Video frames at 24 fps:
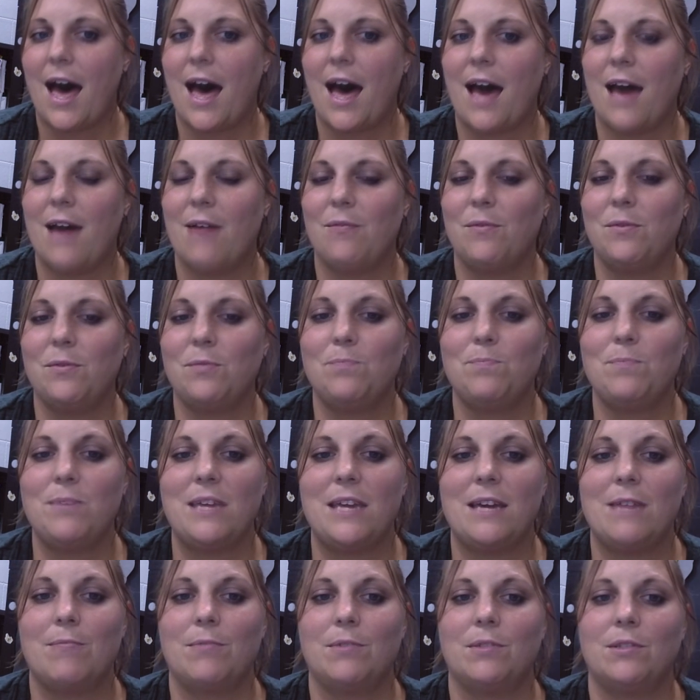I will
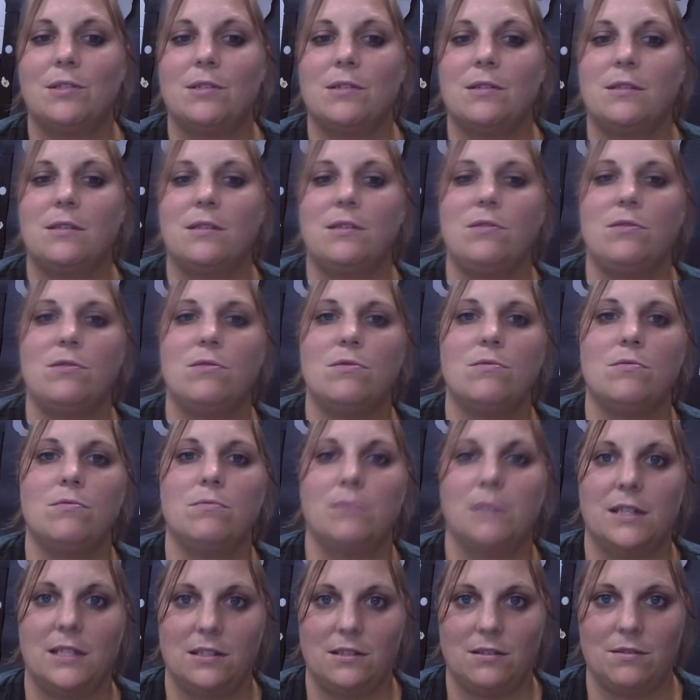be able to see you
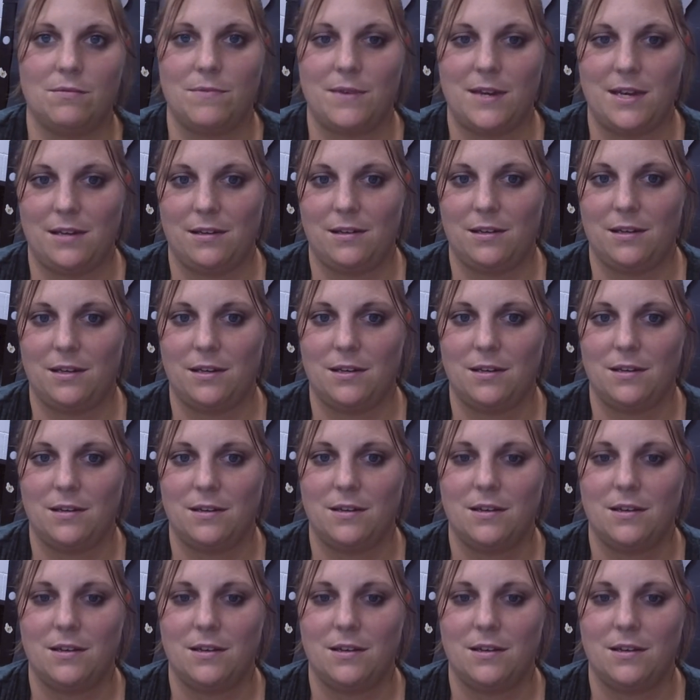once a week